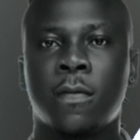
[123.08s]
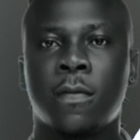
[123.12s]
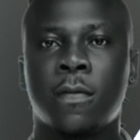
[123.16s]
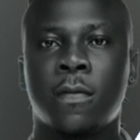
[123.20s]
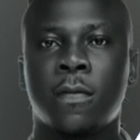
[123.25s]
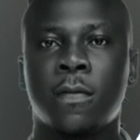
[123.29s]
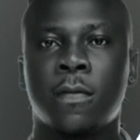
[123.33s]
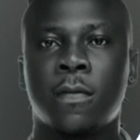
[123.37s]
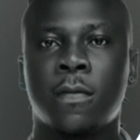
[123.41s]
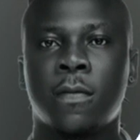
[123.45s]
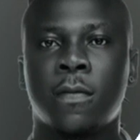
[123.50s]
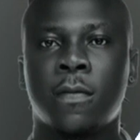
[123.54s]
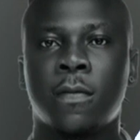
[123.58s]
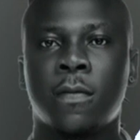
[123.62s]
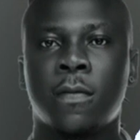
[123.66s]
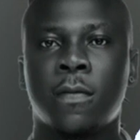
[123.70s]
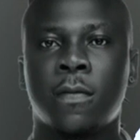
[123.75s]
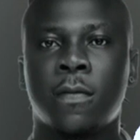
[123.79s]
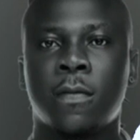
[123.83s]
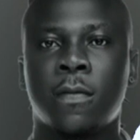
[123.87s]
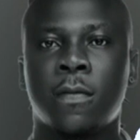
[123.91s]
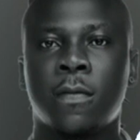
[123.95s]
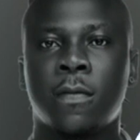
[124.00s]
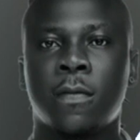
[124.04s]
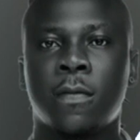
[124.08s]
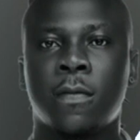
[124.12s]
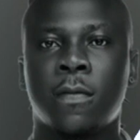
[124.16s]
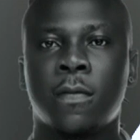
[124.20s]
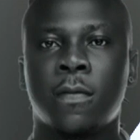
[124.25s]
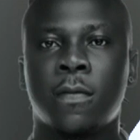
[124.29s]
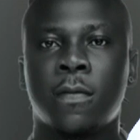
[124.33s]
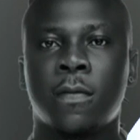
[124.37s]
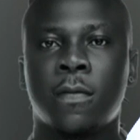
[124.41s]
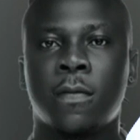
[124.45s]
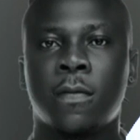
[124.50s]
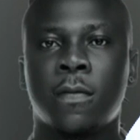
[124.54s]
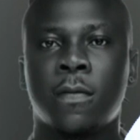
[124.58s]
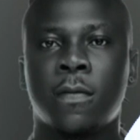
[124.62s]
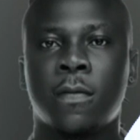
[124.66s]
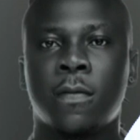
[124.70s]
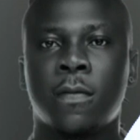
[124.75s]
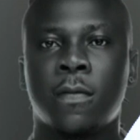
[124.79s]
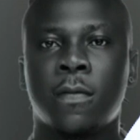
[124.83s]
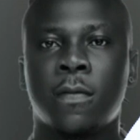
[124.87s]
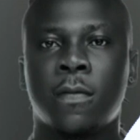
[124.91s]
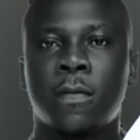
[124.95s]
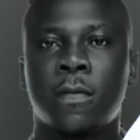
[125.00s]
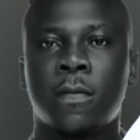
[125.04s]

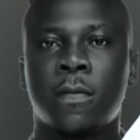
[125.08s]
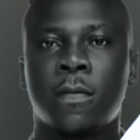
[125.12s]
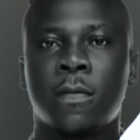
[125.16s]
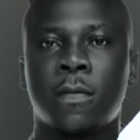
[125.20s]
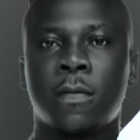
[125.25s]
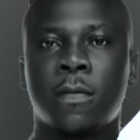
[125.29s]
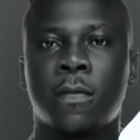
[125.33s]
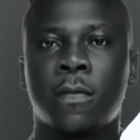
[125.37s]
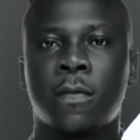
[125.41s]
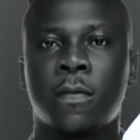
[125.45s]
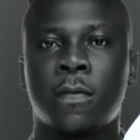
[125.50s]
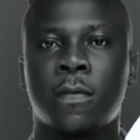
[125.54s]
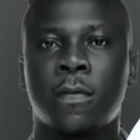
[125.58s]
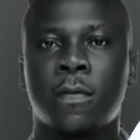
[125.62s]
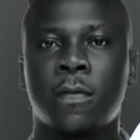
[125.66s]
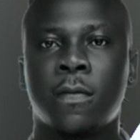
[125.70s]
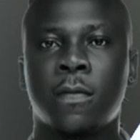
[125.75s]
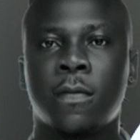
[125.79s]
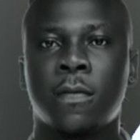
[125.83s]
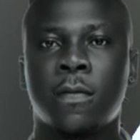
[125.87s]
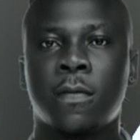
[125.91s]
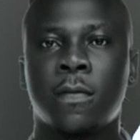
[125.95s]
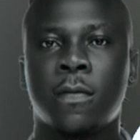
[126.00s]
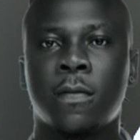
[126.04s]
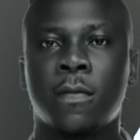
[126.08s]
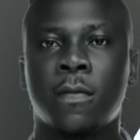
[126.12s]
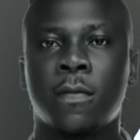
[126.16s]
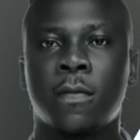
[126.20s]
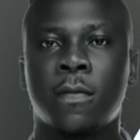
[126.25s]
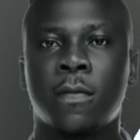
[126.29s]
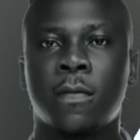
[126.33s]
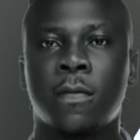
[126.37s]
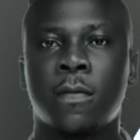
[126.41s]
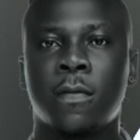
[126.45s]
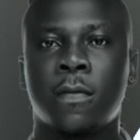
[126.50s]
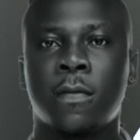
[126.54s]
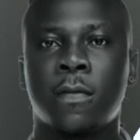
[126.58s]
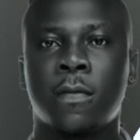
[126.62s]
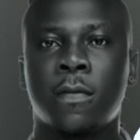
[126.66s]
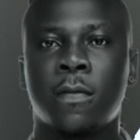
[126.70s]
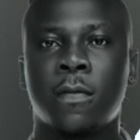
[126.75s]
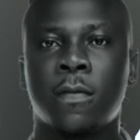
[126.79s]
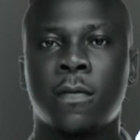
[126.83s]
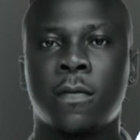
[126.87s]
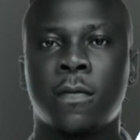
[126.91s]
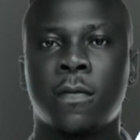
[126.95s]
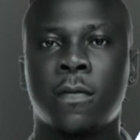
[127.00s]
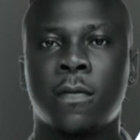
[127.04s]

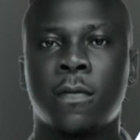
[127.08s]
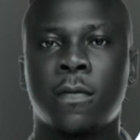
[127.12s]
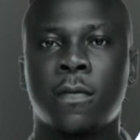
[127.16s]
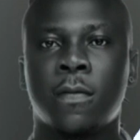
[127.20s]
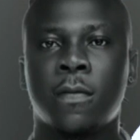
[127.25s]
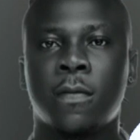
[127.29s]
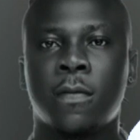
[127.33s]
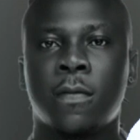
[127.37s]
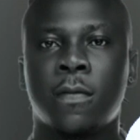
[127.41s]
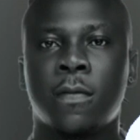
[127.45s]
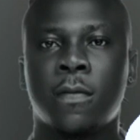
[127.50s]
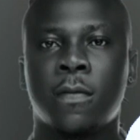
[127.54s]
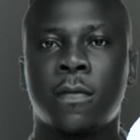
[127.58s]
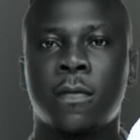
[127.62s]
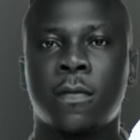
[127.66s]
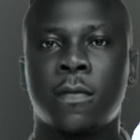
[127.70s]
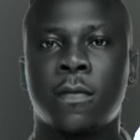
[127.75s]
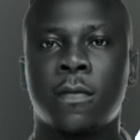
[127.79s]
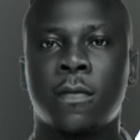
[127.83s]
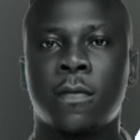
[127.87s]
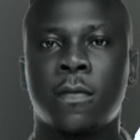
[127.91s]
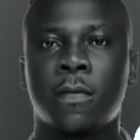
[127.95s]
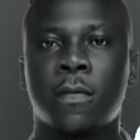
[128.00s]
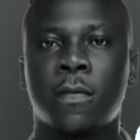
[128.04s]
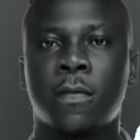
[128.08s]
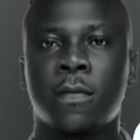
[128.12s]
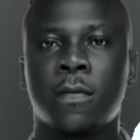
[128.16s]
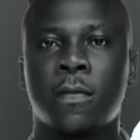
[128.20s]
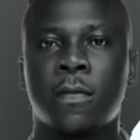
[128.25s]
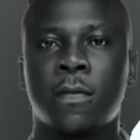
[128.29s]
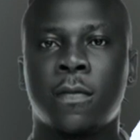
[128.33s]
(not speaking)